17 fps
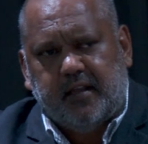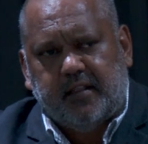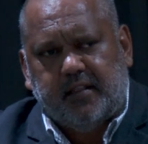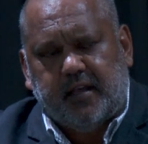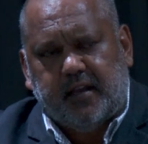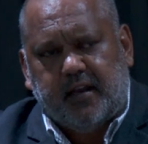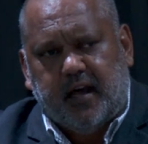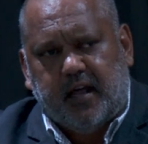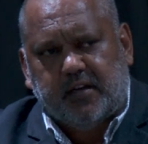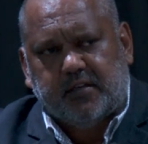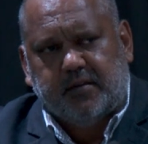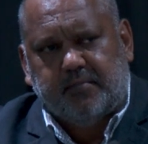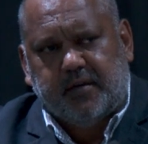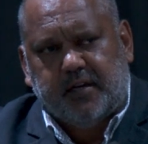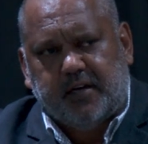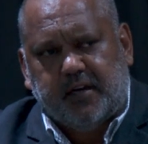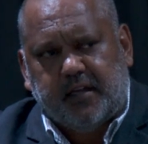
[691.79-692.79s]
that
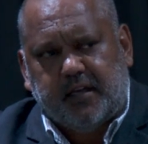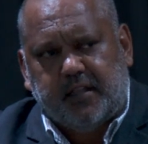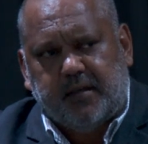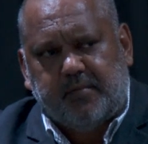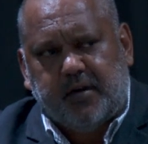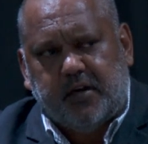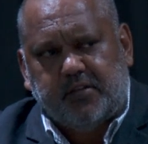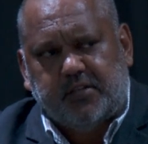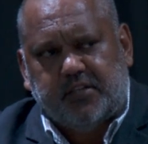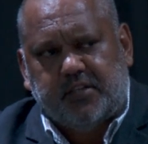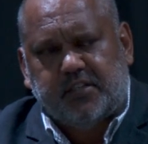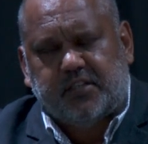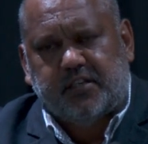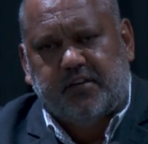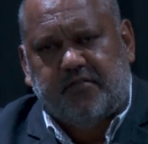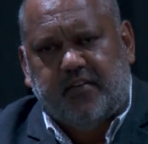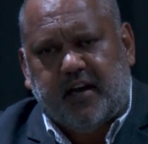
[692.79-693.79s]
ultimately the most
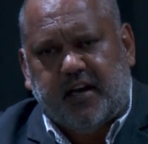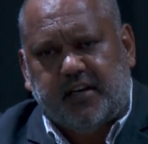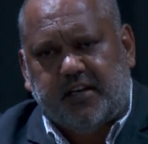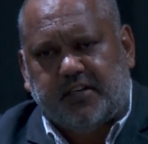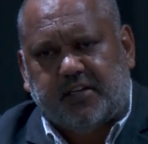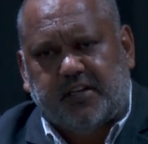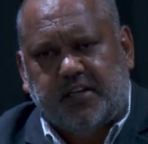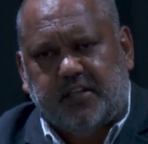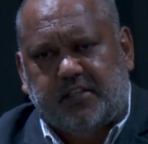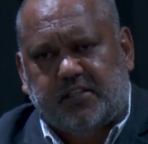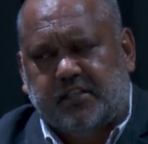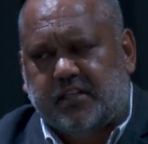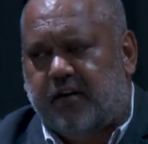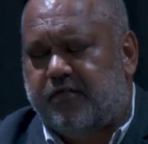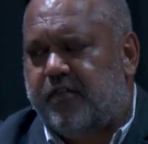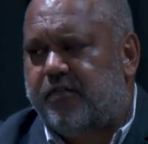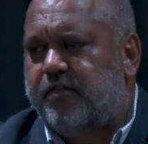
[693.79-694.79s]
disadvantaged kids
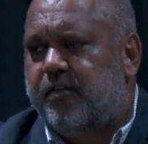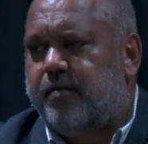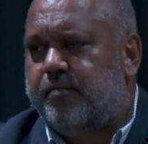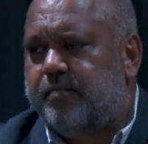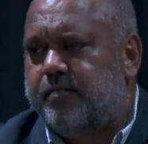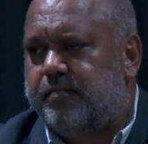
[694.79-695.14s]
suffer from.